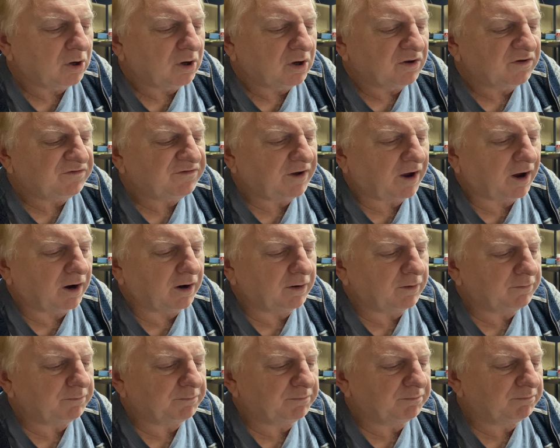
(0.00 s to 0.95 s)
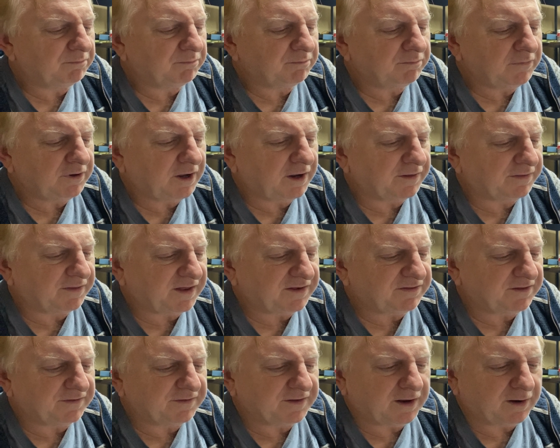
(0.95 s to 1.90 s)
So, yeah, that
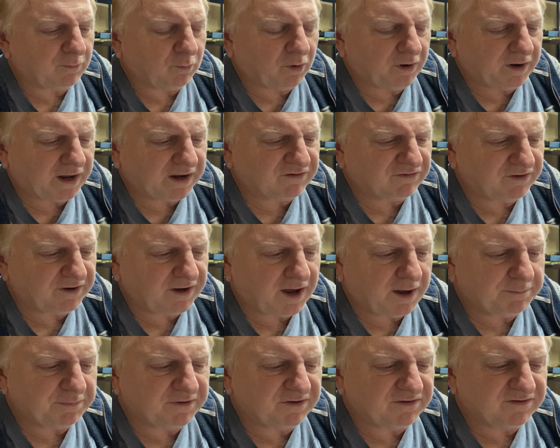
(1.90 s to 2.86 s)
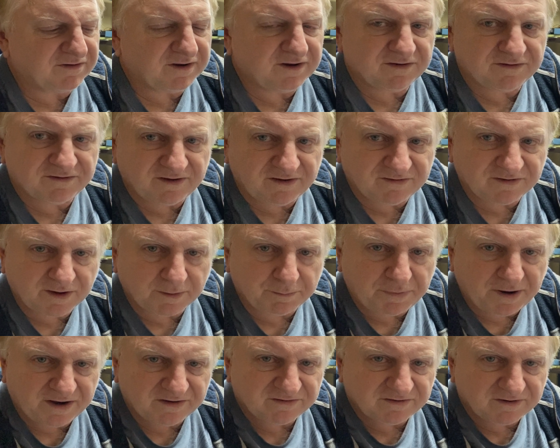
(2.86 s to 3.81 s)
thing there, what actually happens is this
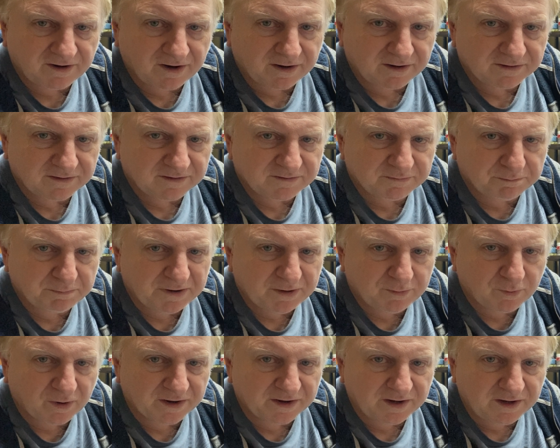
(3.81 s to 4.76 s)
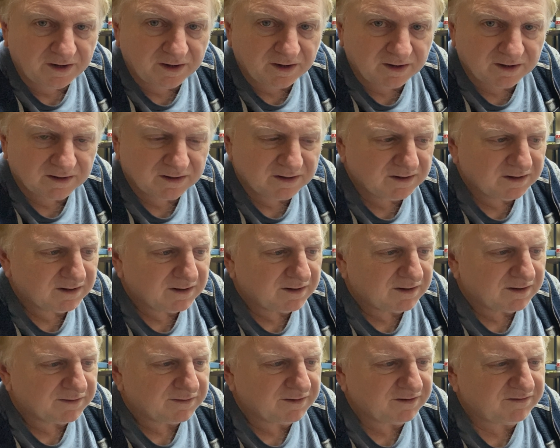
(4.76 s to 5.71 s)
capacitor, this big one here,
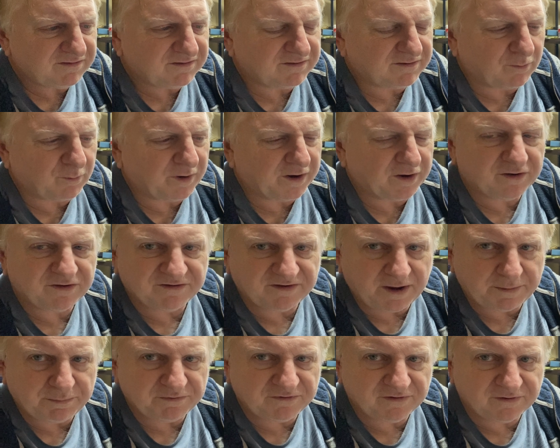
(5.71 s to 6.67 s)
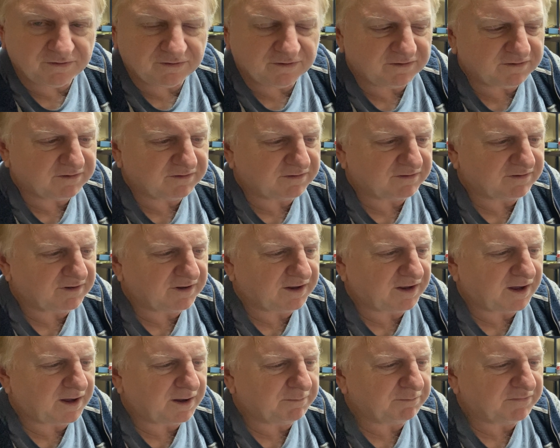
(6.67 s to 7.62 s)
this is the one that zaps you. This is
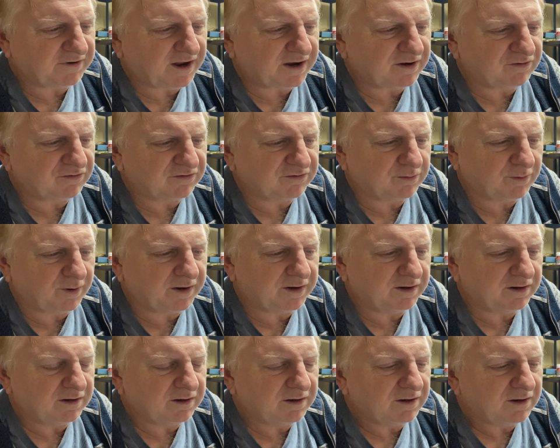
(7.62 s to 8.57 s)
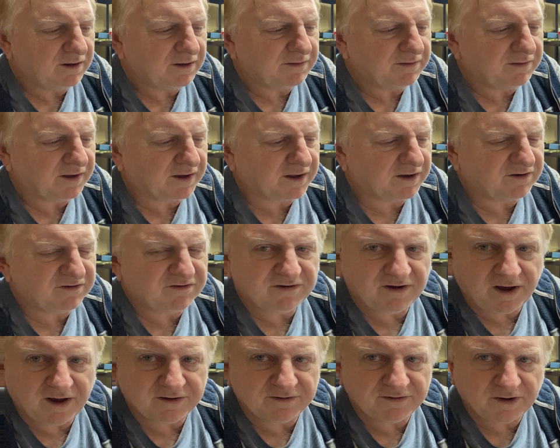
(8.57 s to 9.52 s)
the dangerous one that can
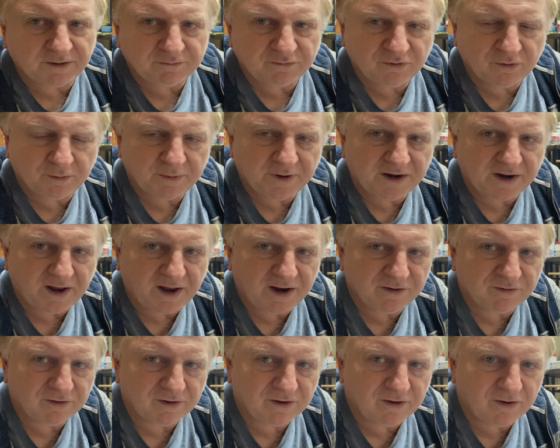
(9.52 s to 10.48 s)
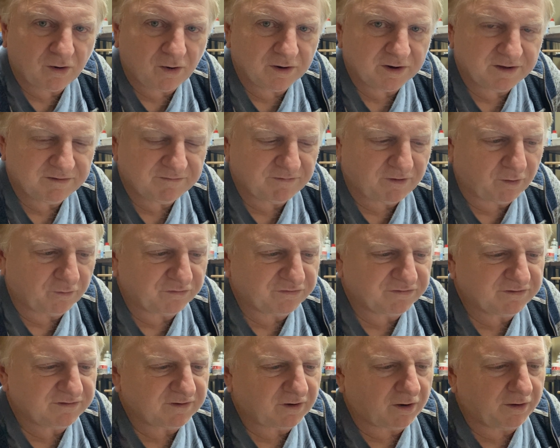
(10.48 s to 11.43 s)
charge up to about 190
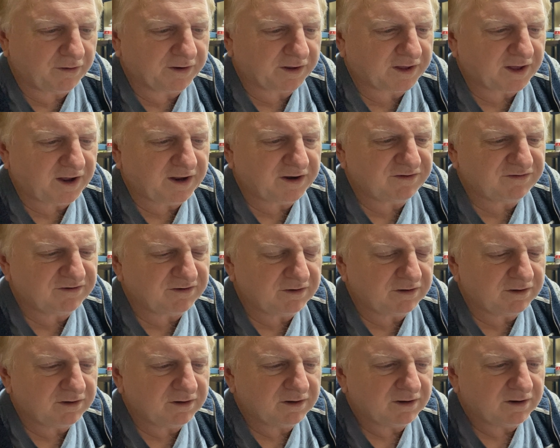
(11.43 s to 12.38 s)
volts on occasion,